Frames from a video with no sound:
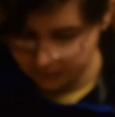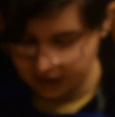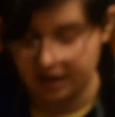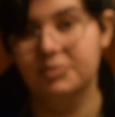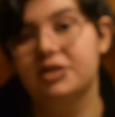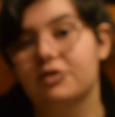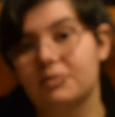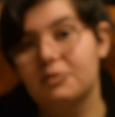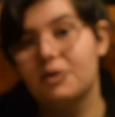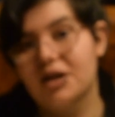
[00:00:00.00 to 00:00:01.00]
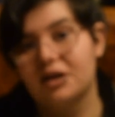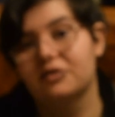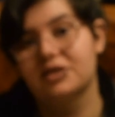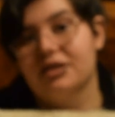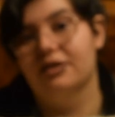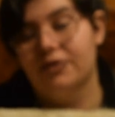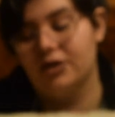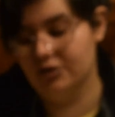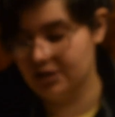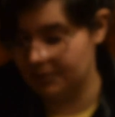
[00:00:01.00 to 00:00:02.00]
Like, I'm still going to be working on this thing for a
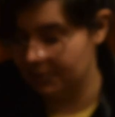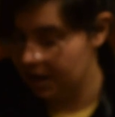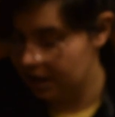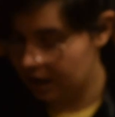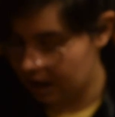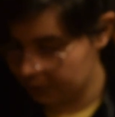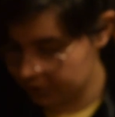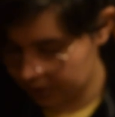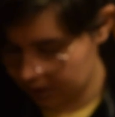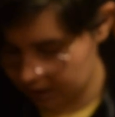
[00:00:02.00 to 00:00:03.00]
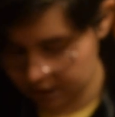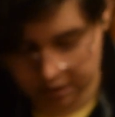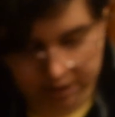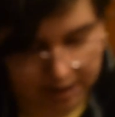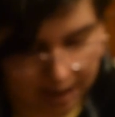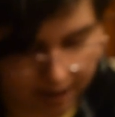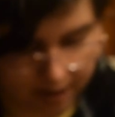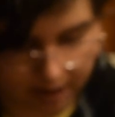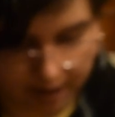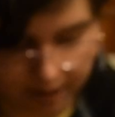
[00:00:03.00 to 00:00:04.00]
long time. I'm also going to start
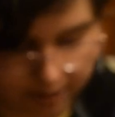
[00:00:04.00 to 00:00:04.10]
a